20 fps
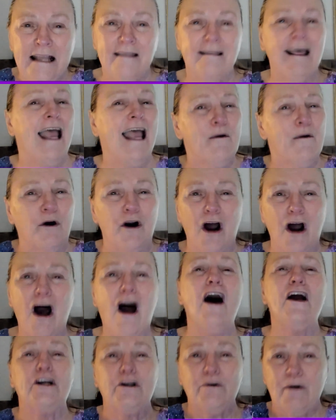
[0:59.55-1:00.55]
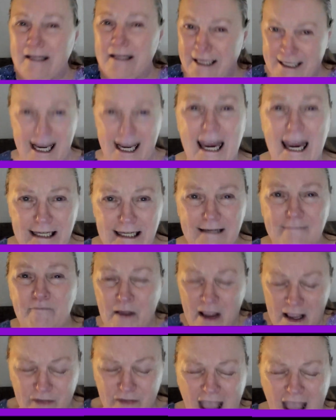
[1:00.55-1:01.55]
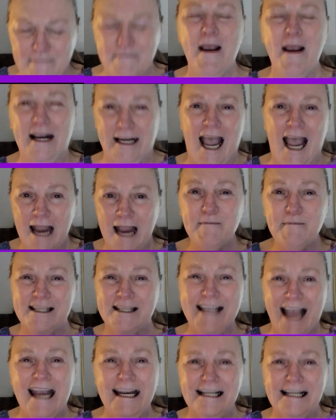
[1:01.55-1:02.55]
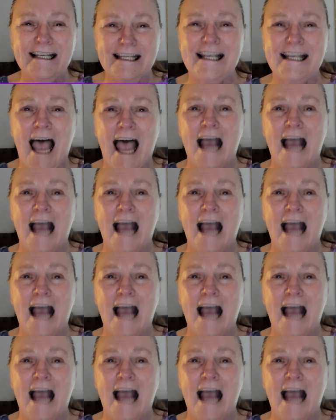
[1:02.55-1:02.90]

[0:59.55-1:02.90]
They were honoring Satan. They became Satan's